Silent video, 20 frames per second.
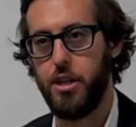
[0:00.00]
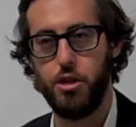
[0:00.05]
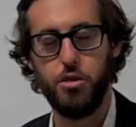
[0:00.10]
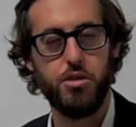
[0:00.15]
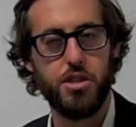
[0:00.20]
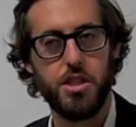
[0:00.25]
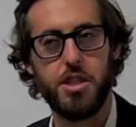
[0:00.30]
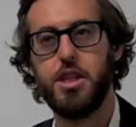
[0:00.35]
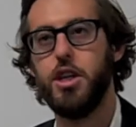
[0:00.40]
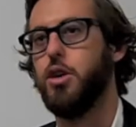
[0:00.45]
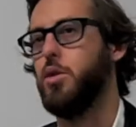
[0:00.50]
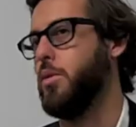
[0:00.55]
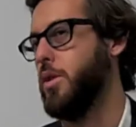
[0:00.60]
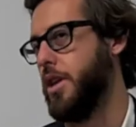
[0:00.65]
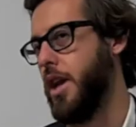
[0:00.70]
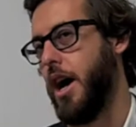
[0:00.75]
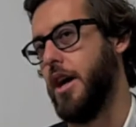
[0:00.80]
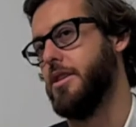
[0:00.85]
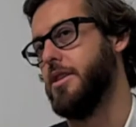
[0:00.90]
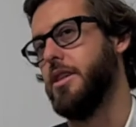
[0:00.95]
you still would
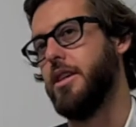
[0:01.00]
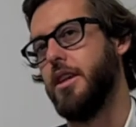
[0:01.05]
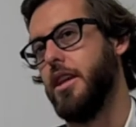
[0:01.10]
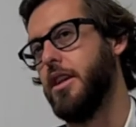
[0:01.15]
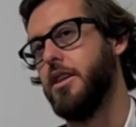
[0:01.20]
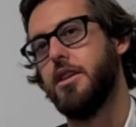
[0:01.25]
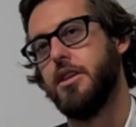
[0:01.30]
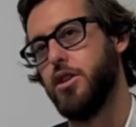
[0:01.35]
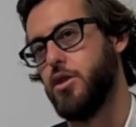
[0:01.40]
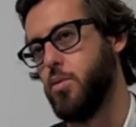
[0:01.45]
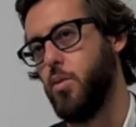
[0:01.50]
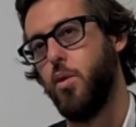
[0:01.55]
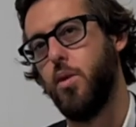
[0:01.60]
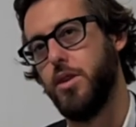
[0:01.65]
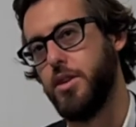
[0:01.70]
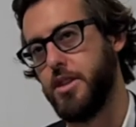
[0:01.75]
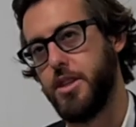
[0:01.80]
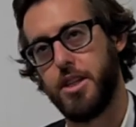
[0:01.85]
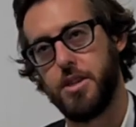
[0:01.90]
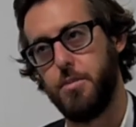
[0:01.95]
not see an end to this war
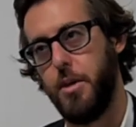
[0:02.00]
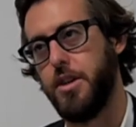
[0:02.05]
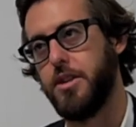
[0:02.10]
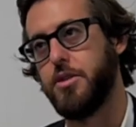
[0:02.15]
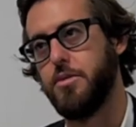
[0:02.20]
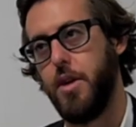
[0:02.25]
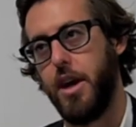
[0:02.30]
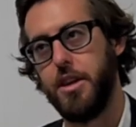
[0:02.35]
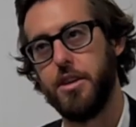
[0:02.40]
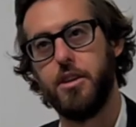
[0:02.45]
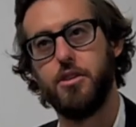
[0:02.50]
in 6 months, right?